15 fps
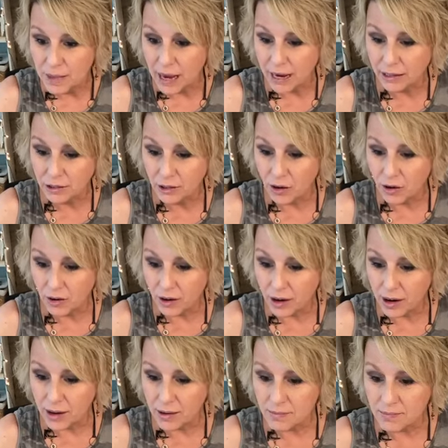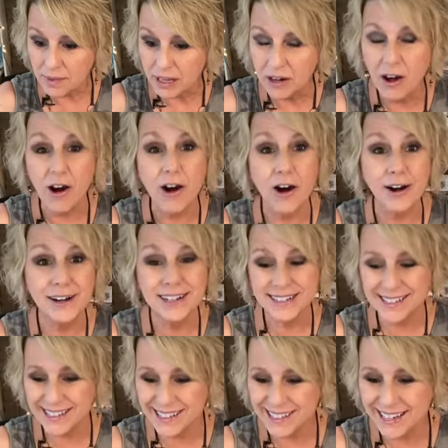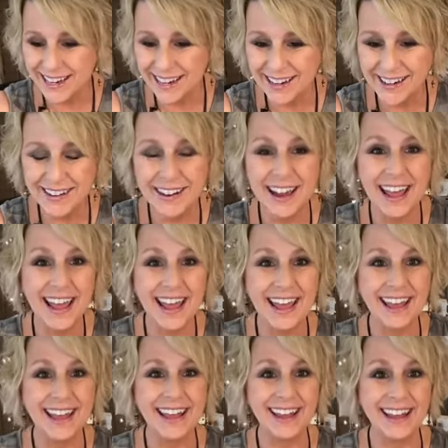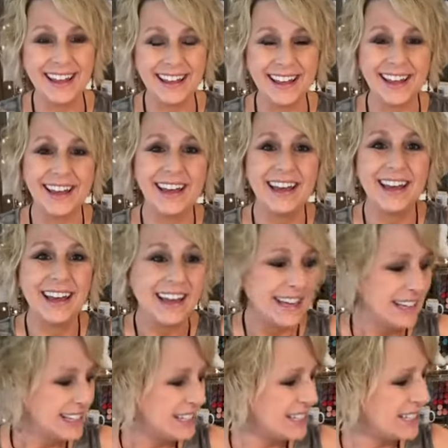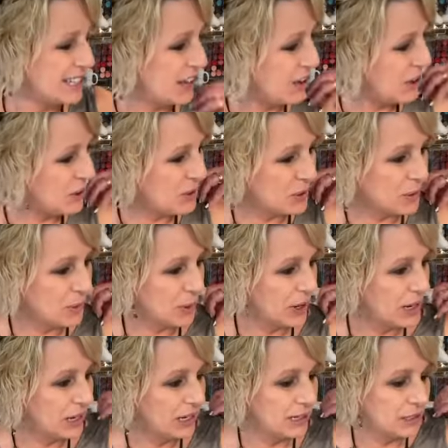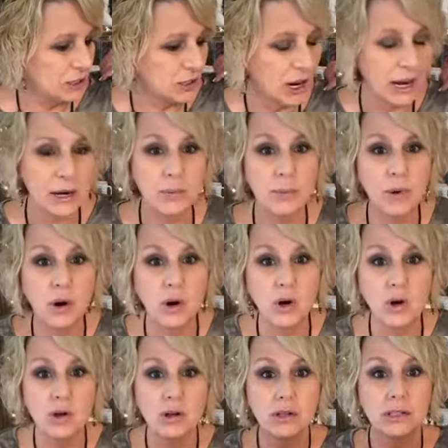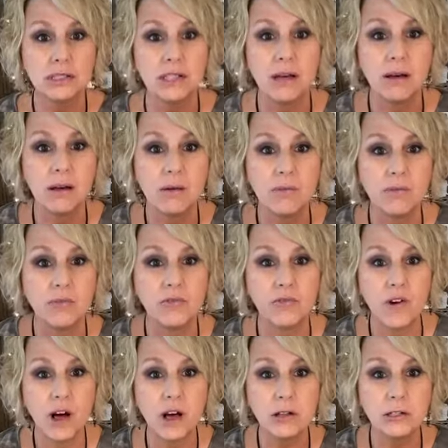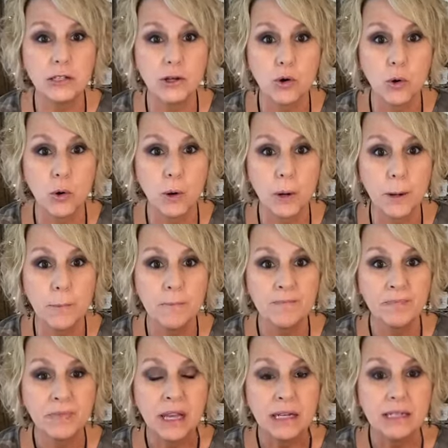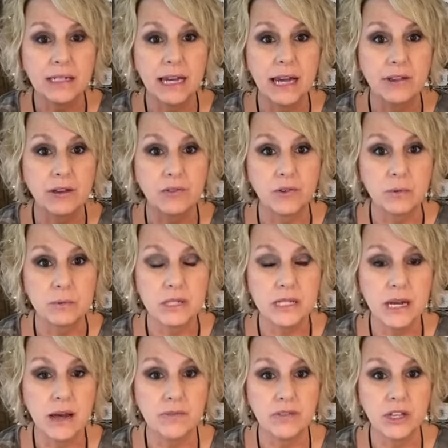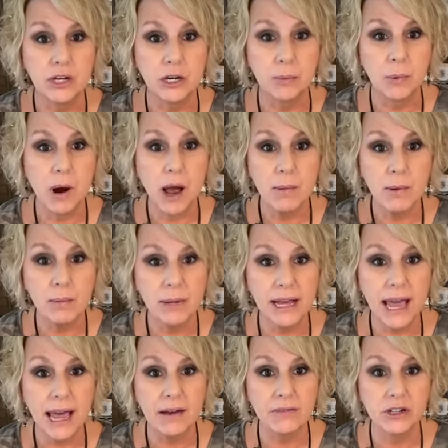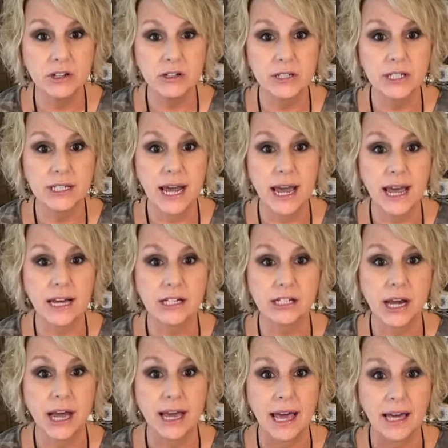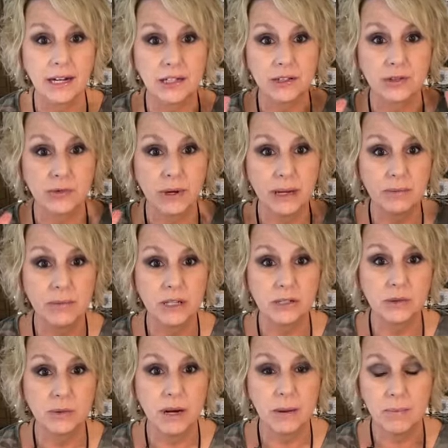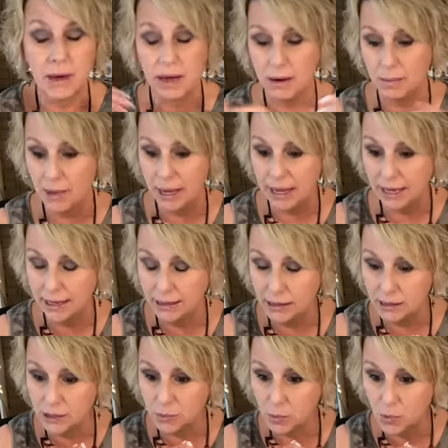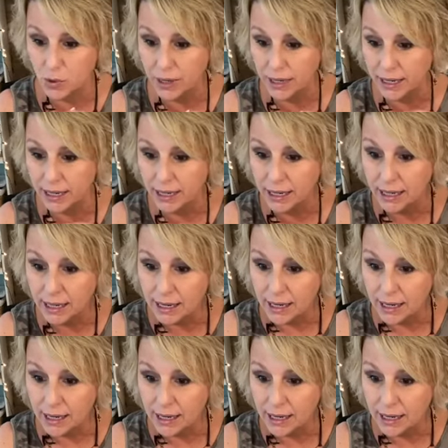Hey, Laura, and artist is here. Hey. So we're gonna try to pull some fall decor together from stuff that you probably have in your stash. I kind of dreamed this one up out of my head this morning.